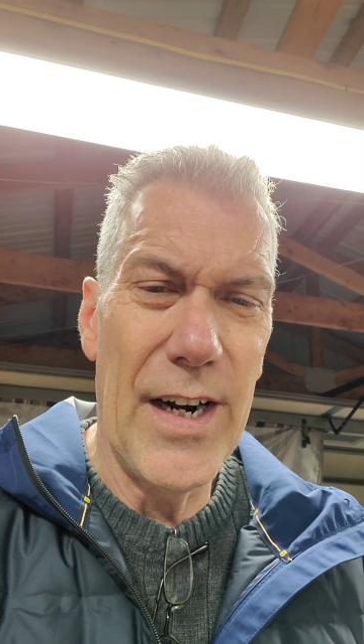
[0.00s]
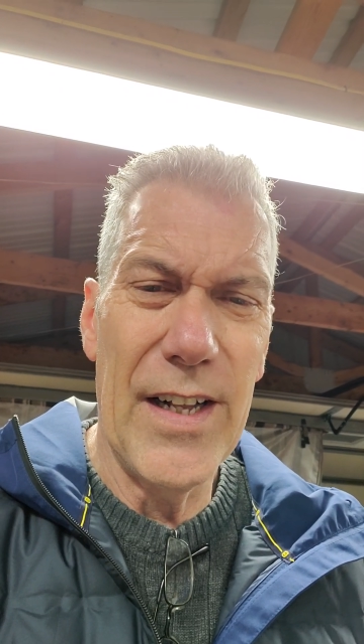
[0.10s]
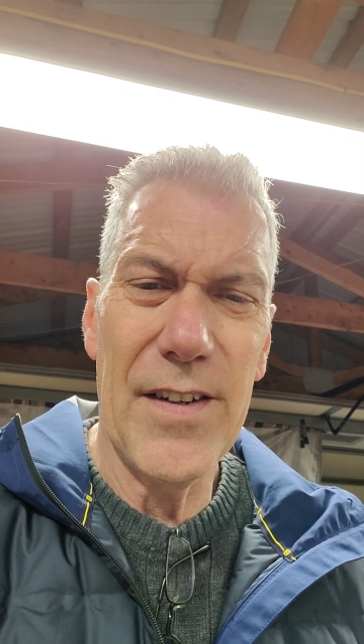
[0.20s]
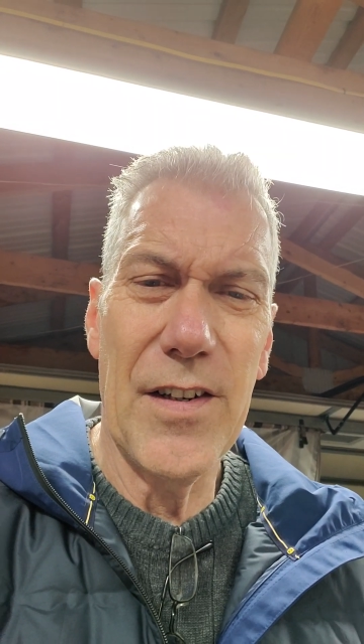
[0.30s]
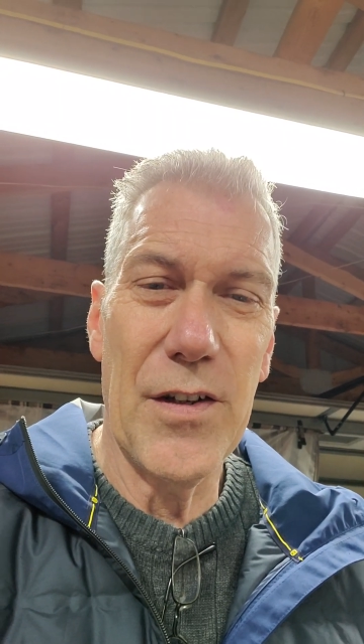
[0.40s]
and
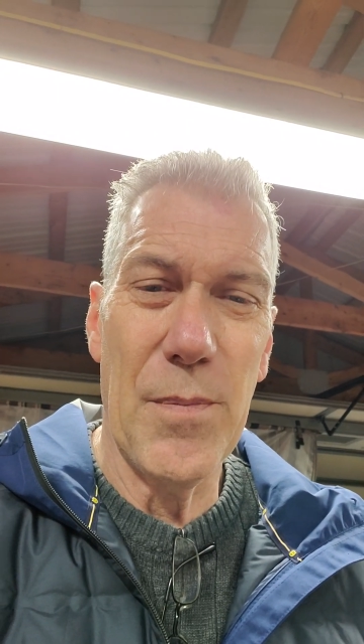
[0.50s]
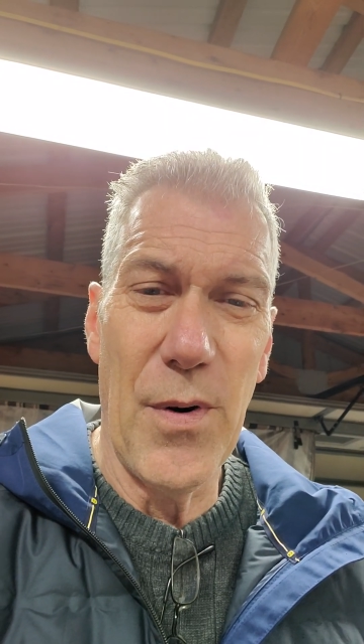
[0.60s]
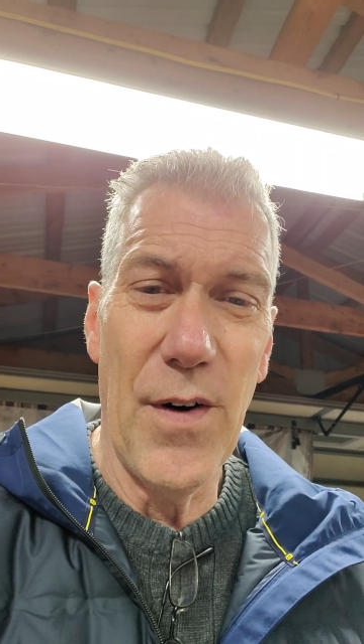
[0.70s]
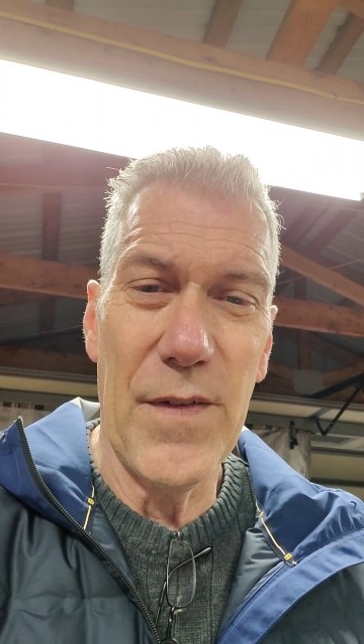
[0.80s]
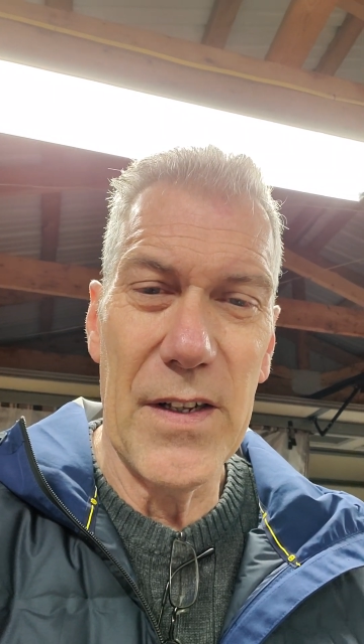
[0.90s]
this is the
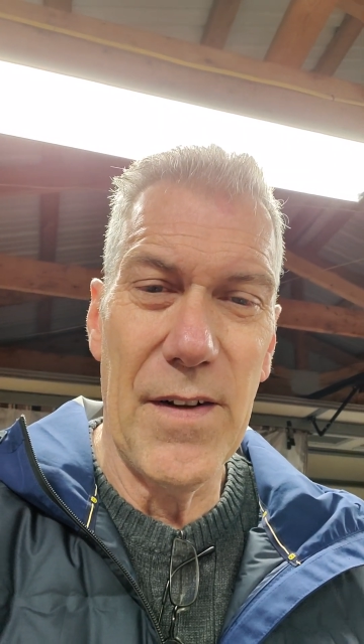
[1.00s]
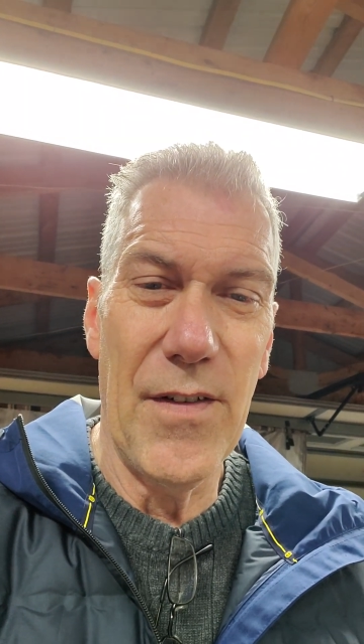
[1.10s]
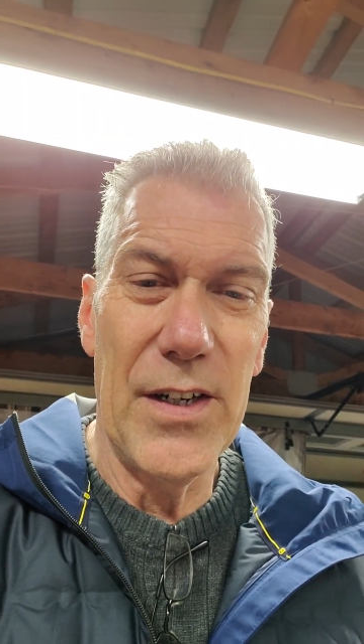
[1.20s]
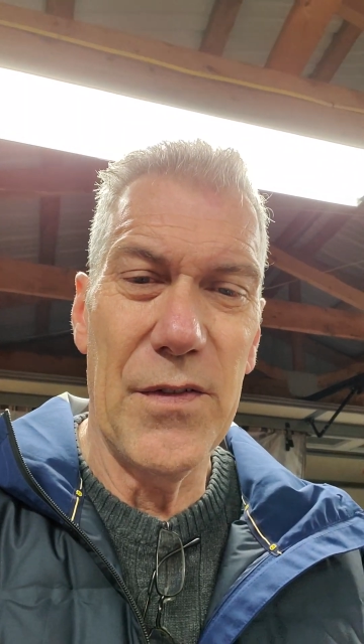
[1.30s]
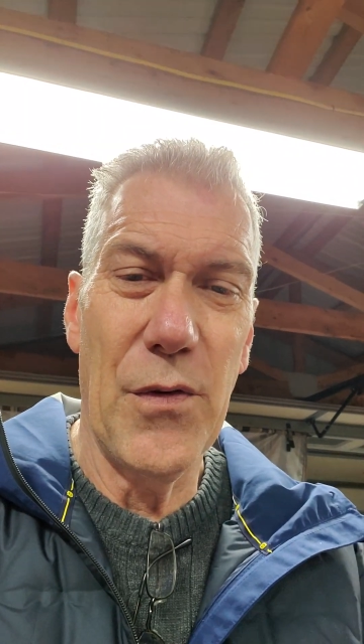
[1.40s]
perfect
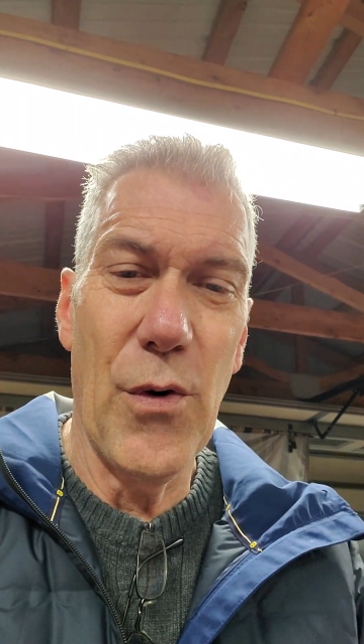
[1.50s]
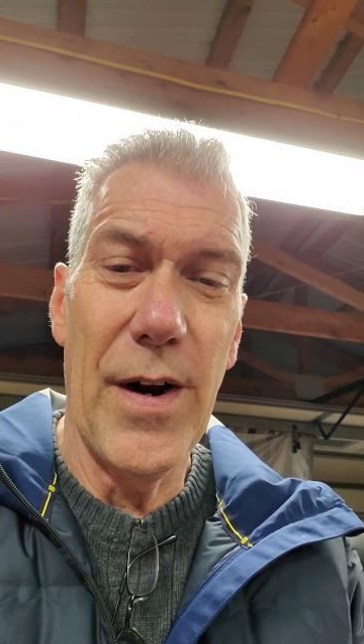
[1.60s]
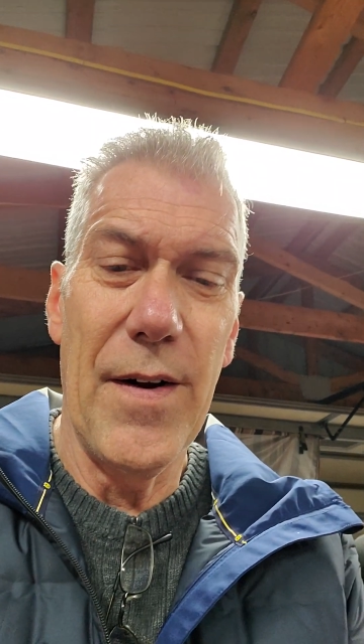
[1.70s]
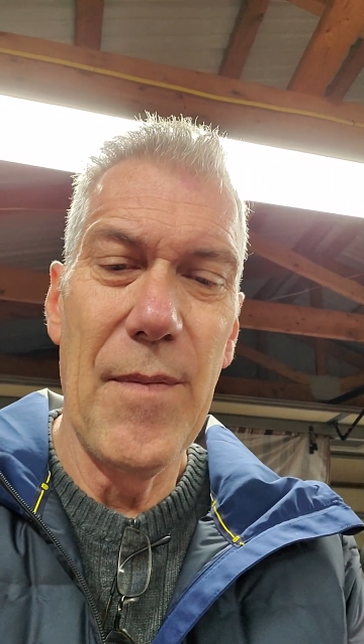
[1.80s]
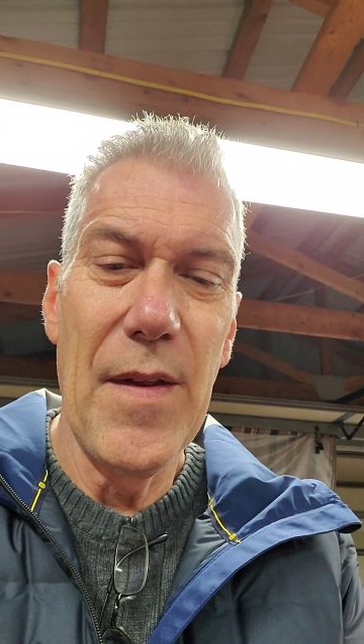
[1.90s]
device for
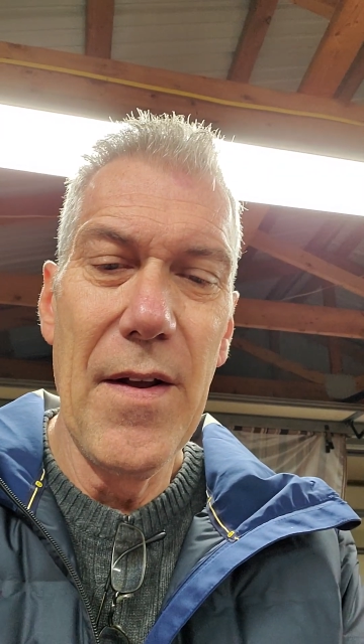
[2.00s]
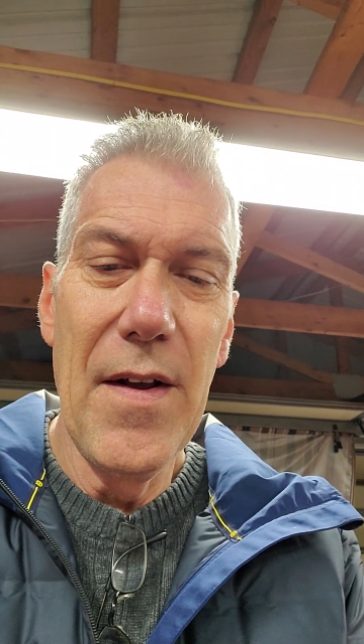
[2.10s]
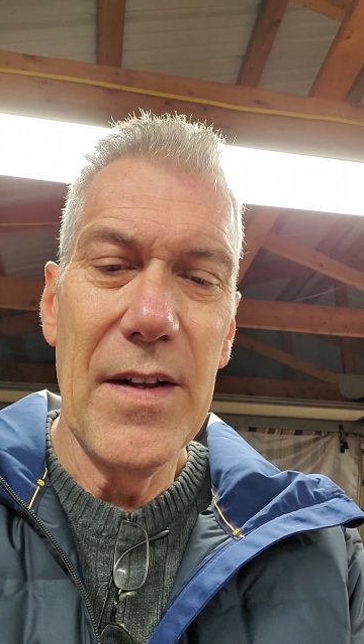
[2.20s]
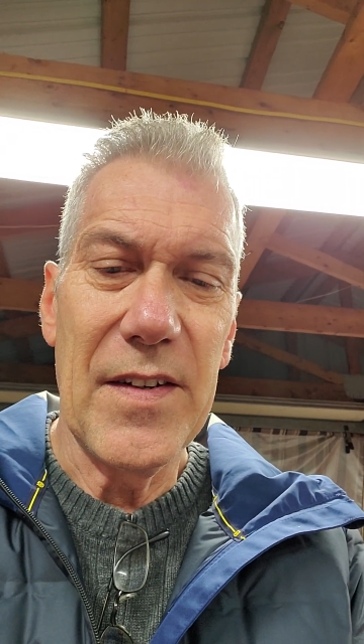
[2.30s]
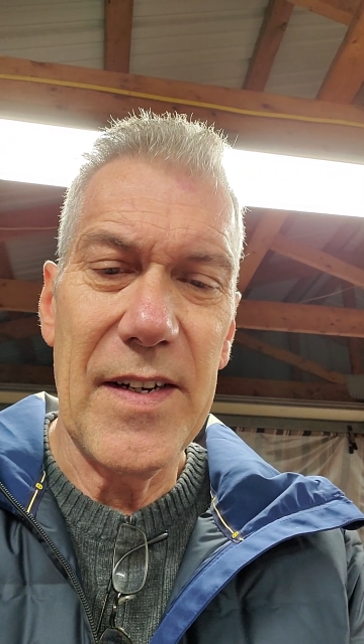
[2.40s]
it.
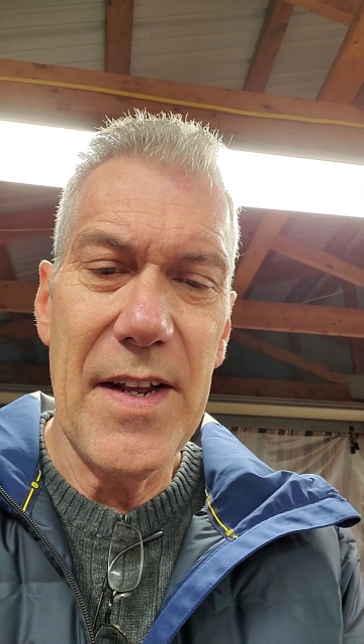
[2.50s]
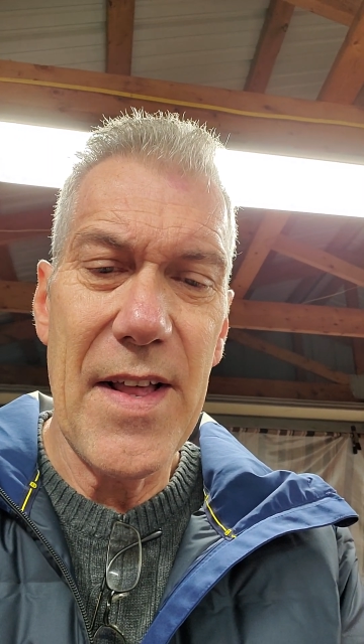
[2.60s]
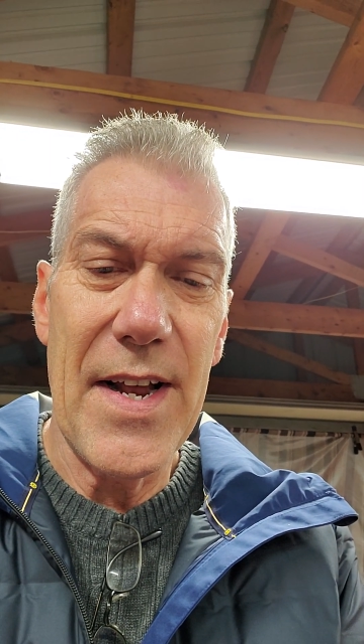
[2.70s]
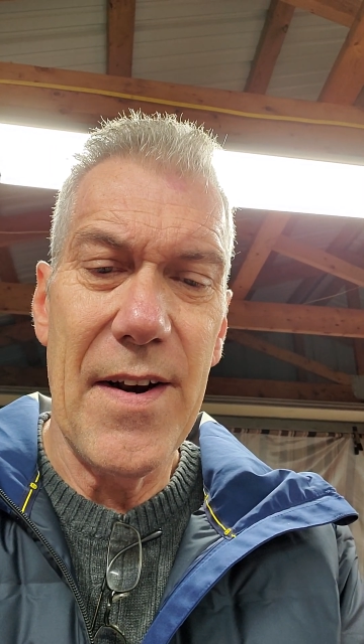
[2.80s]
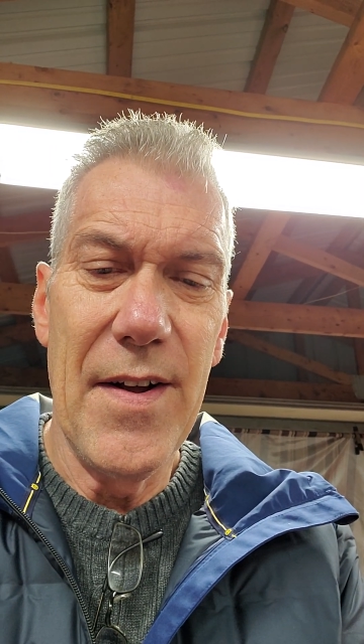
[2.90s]
See you
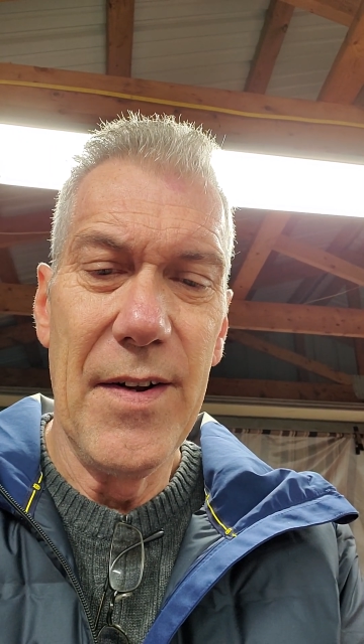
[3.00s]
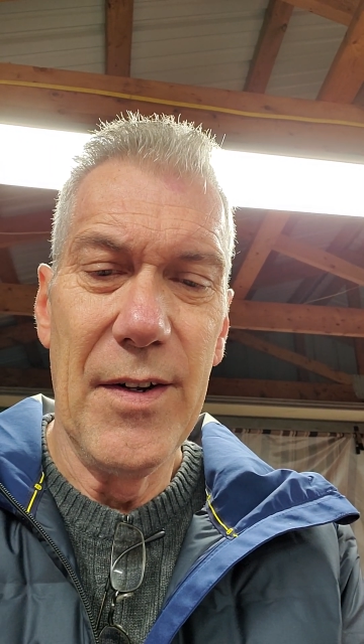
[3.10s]
then.